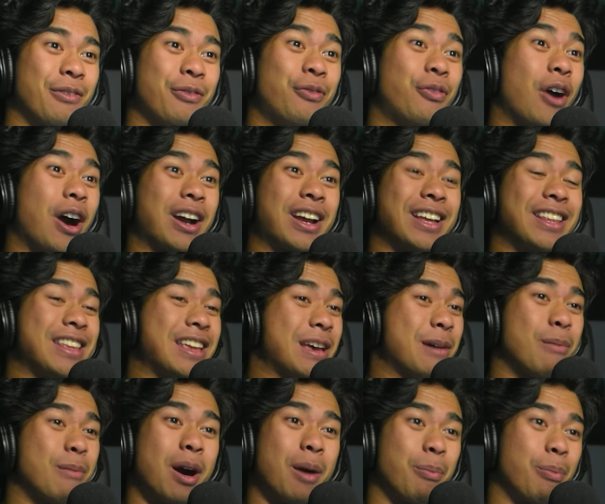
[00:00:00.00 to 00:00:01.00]
fucking
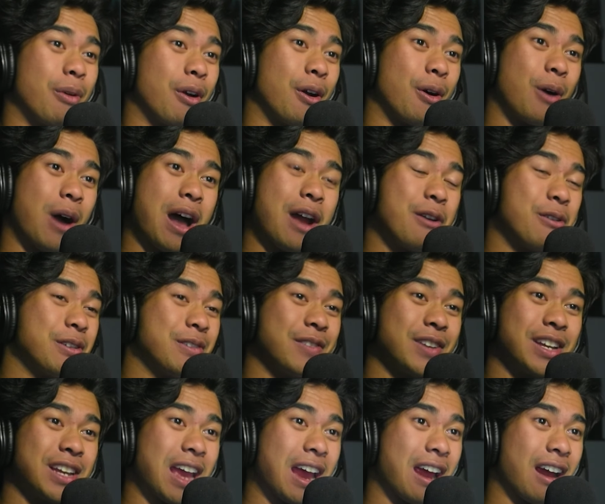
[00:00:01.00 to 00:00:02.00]
him up, bro. I don't
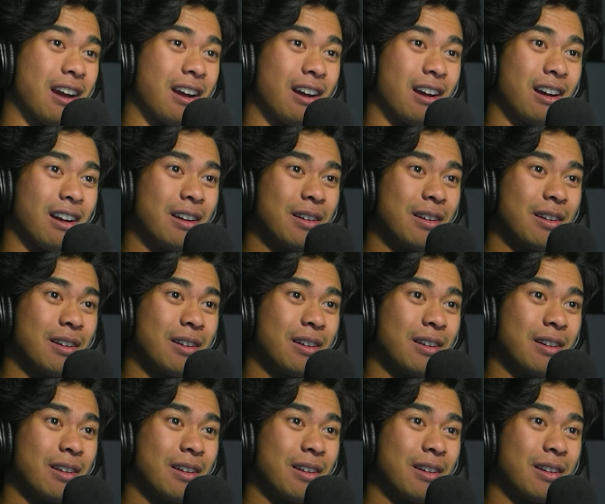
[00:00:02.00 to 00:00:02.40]
even care.